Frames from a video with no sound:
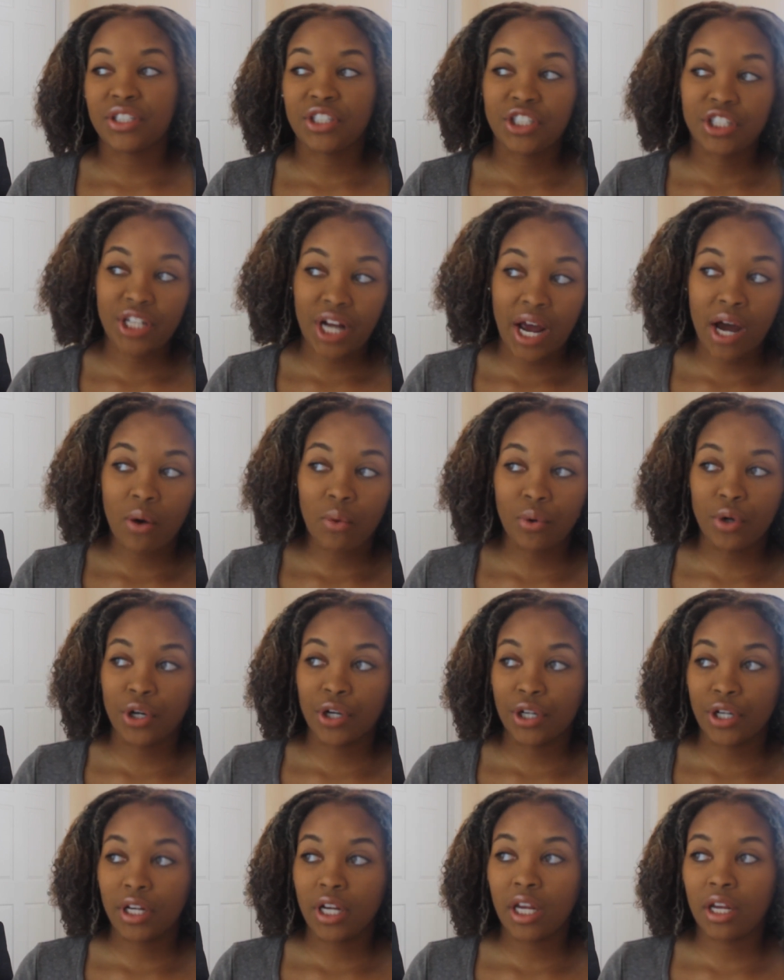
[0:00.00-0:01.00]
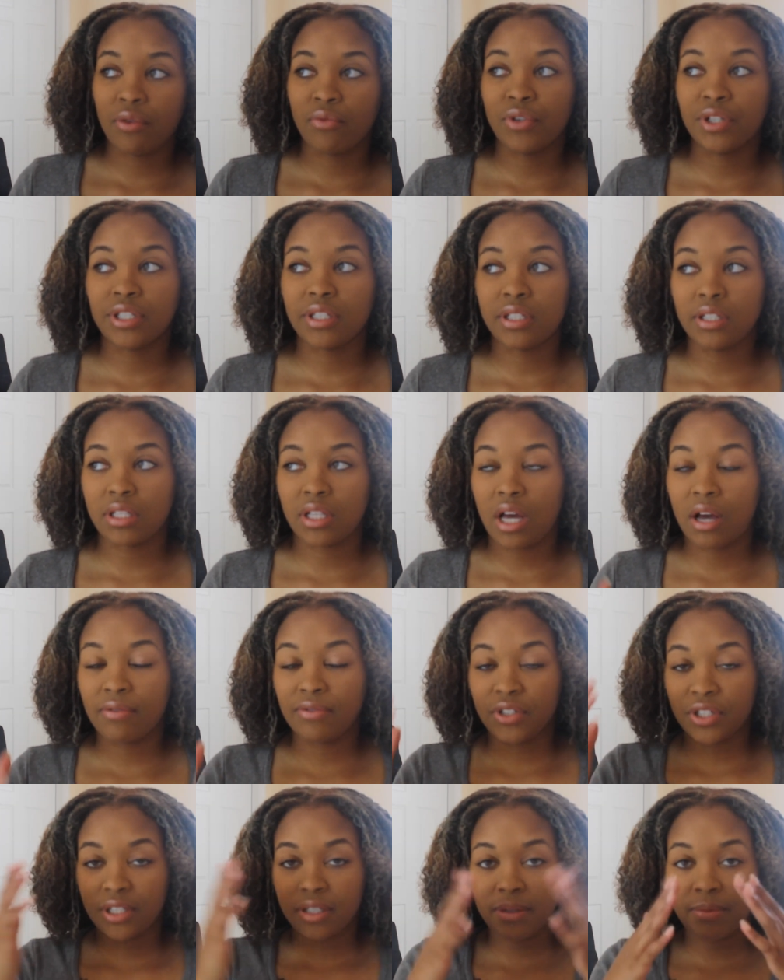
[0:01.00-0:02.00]
the shower and rinse this
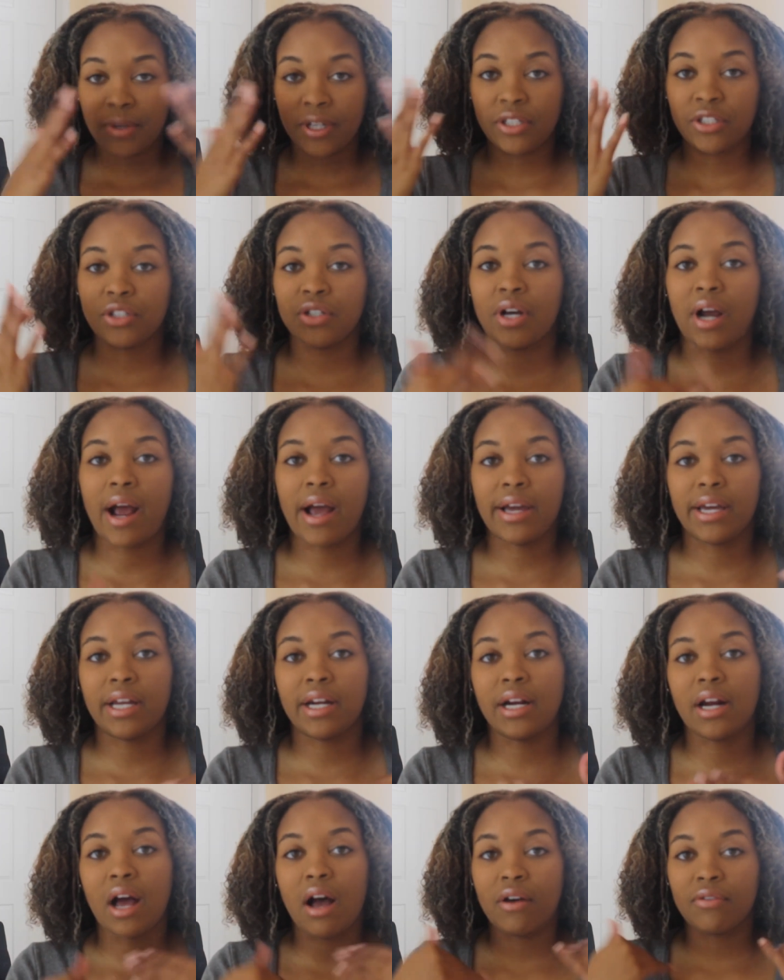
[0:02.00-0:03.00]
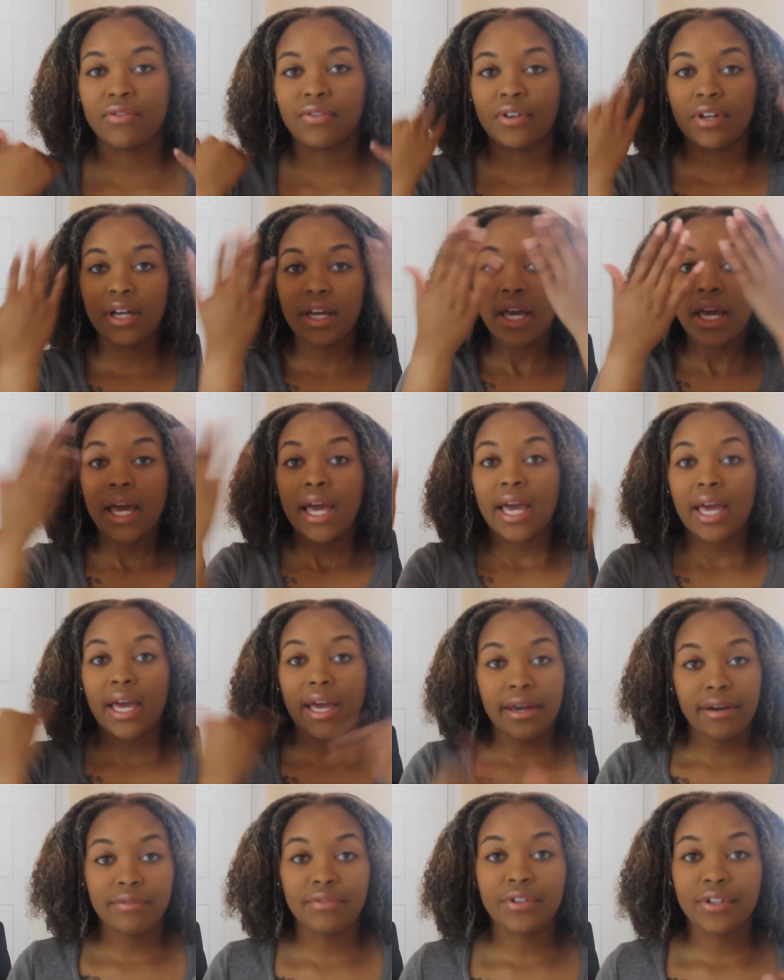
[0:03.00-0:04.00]
off just to make sure I get it off
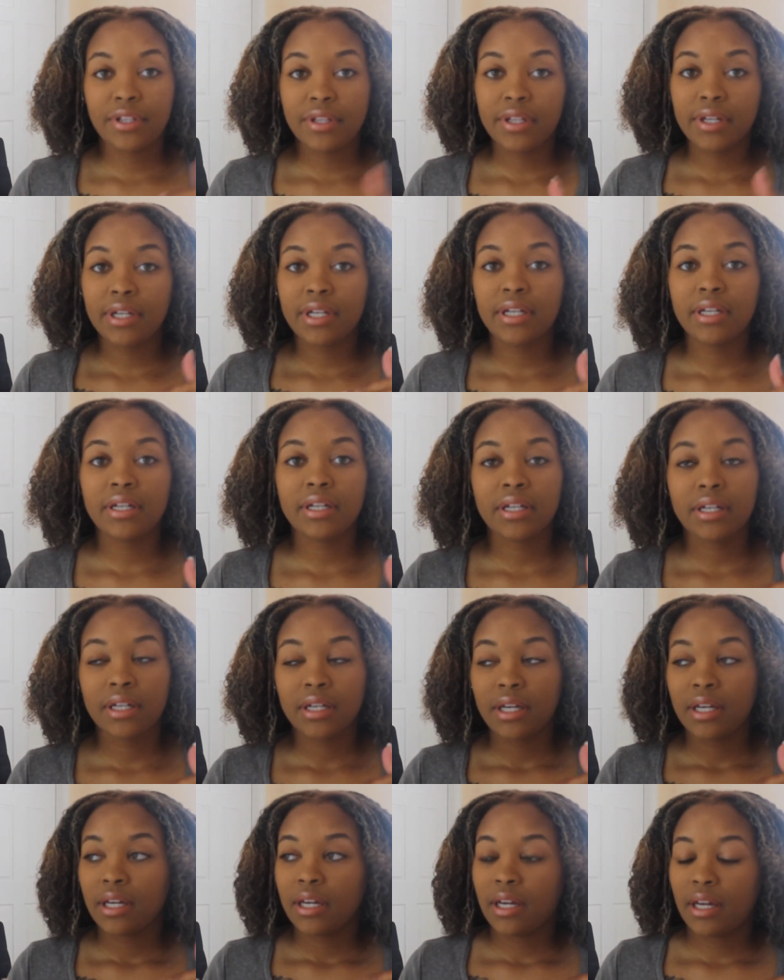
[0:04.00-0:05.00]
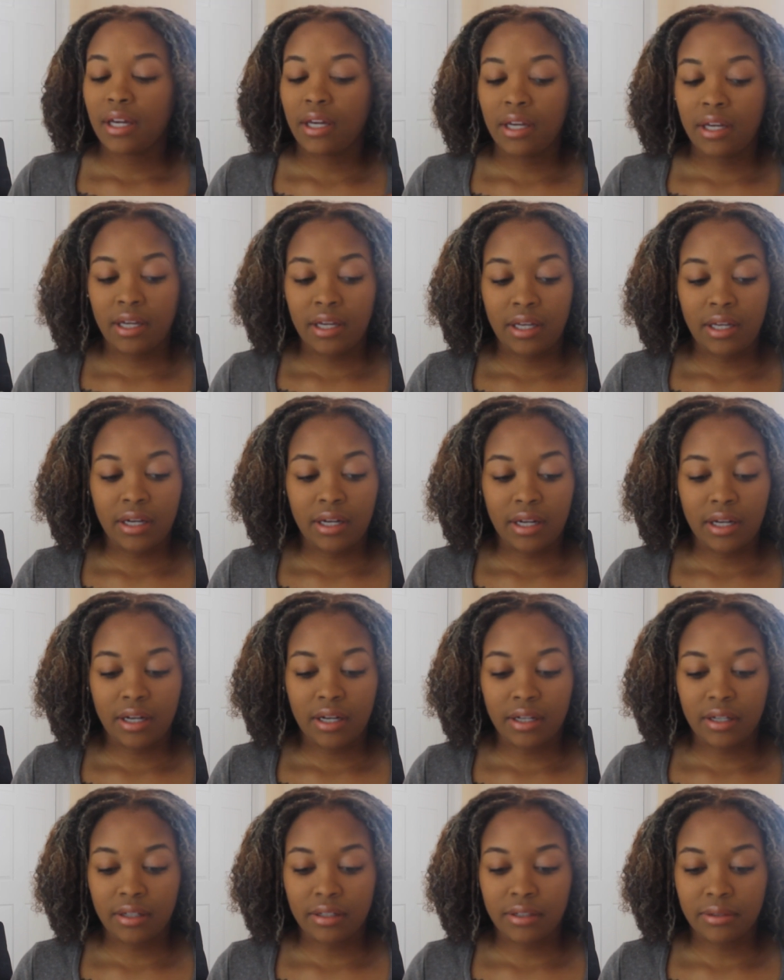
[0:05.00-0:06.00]
everything and
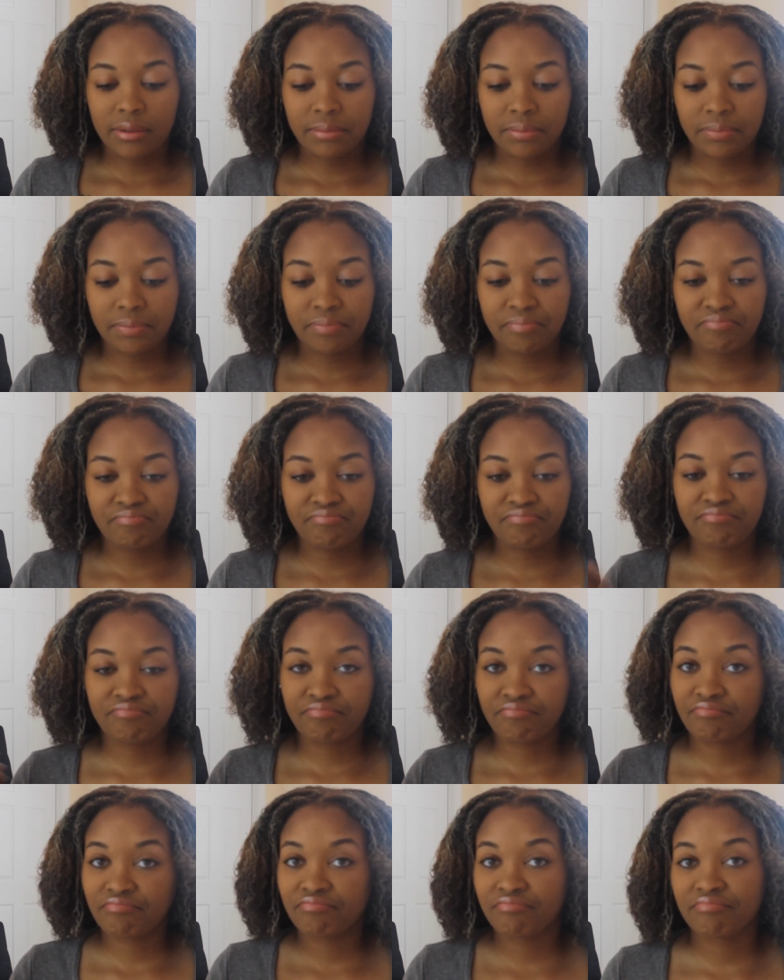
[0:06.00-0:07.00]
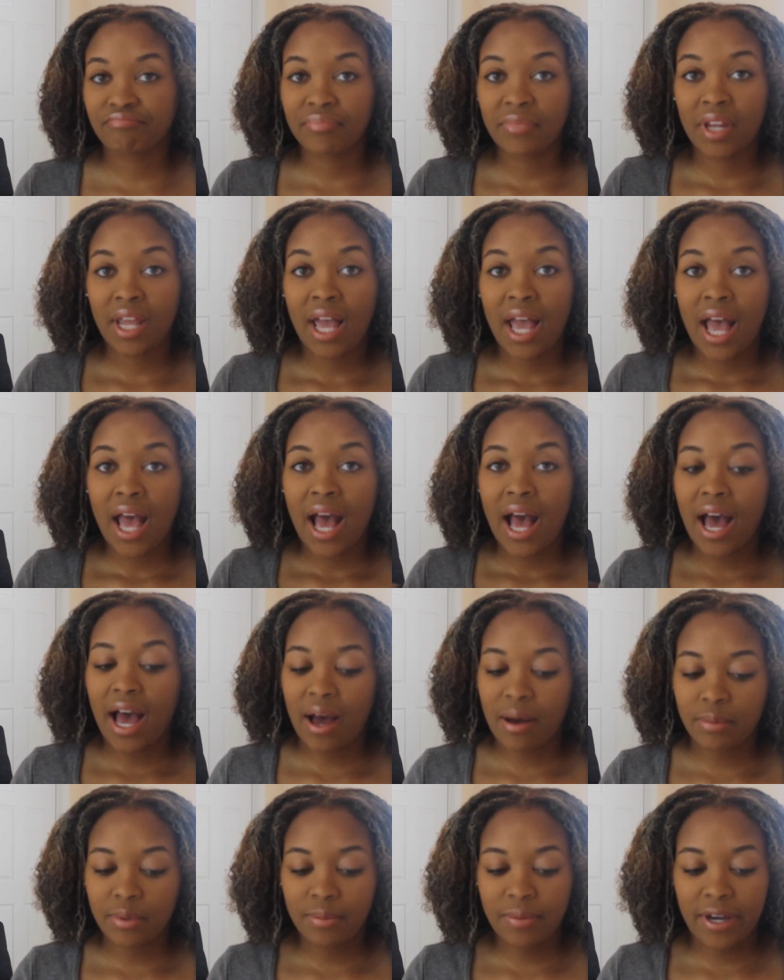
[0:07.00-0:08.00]
um,
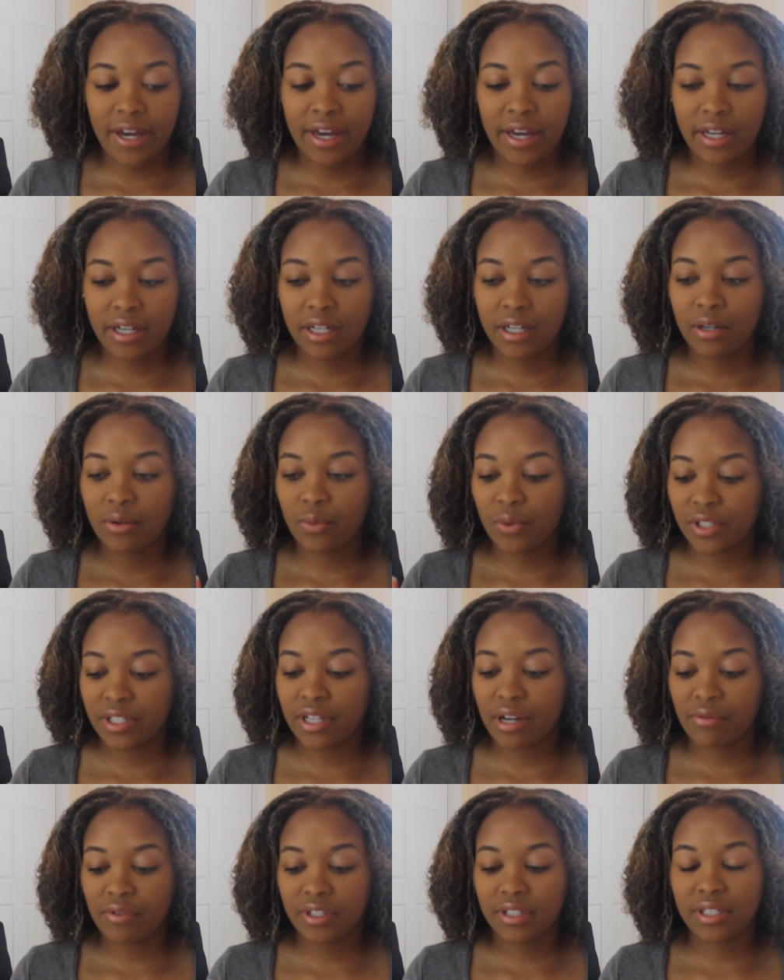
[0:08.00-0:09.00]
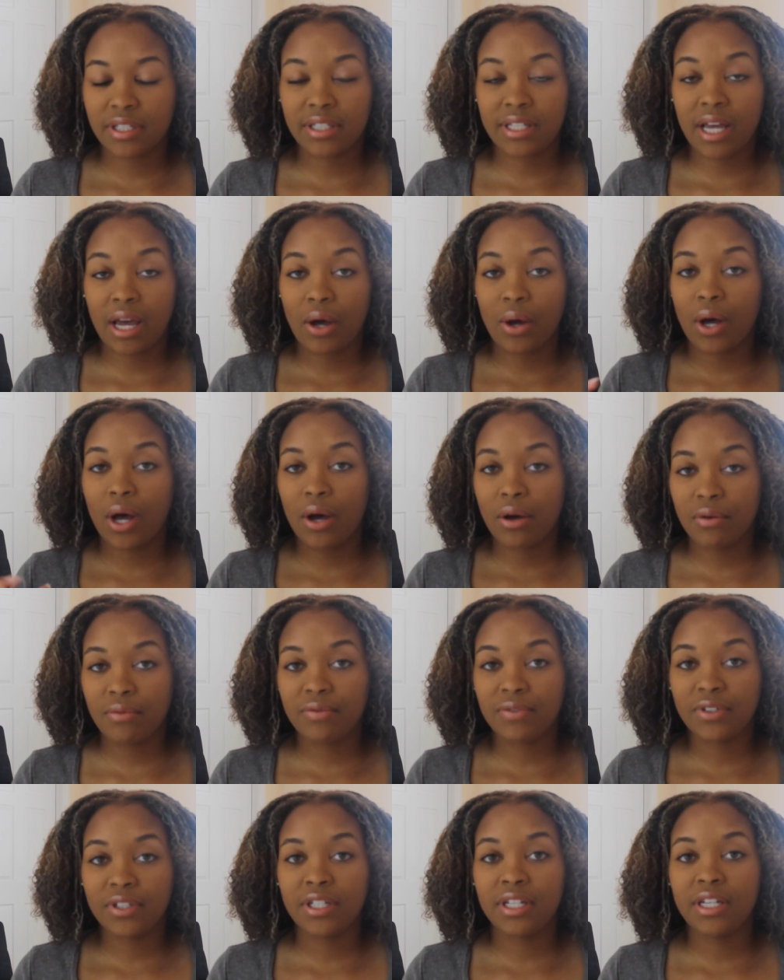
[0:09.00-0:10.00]
I'll be back once I rinse this out
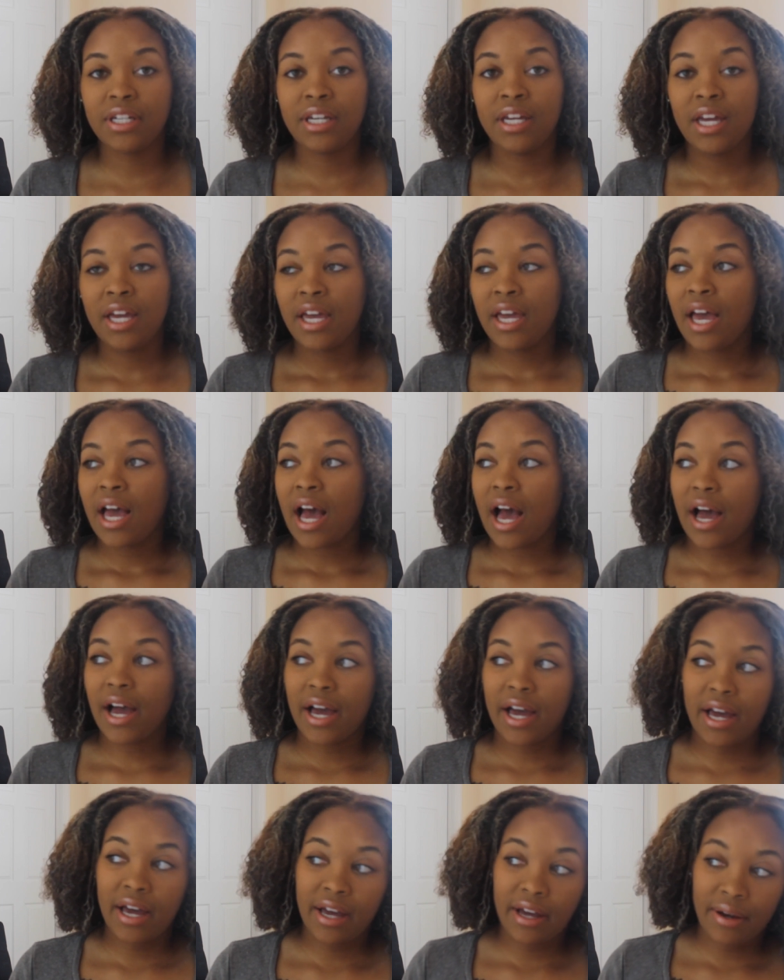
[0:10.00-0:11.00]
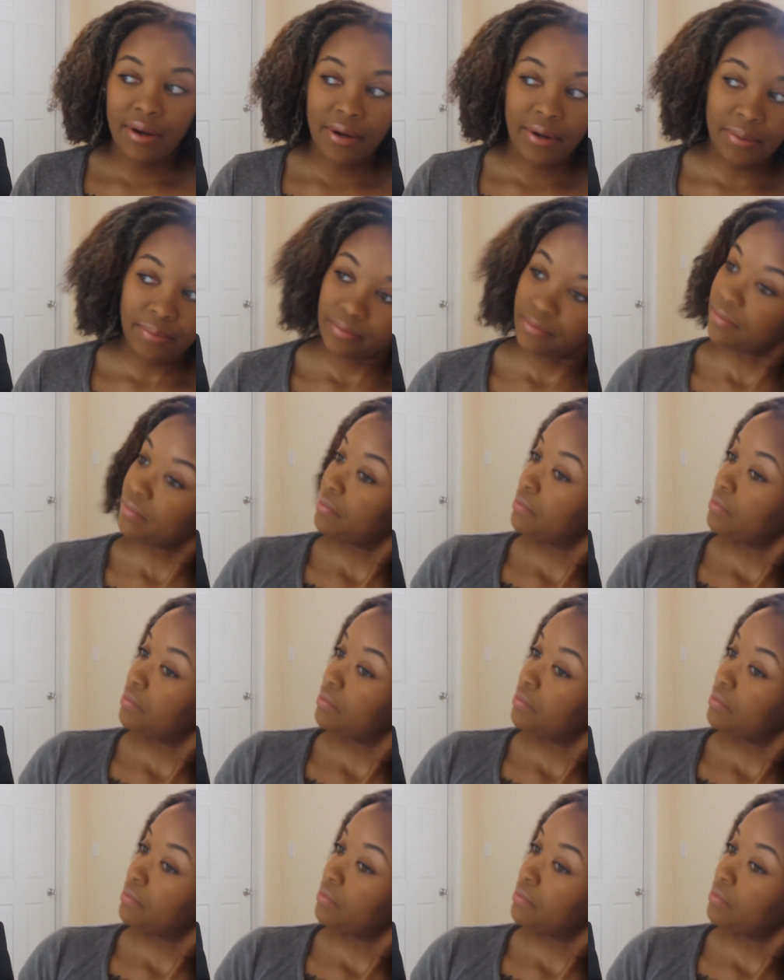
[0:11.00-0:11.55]
hopefully um,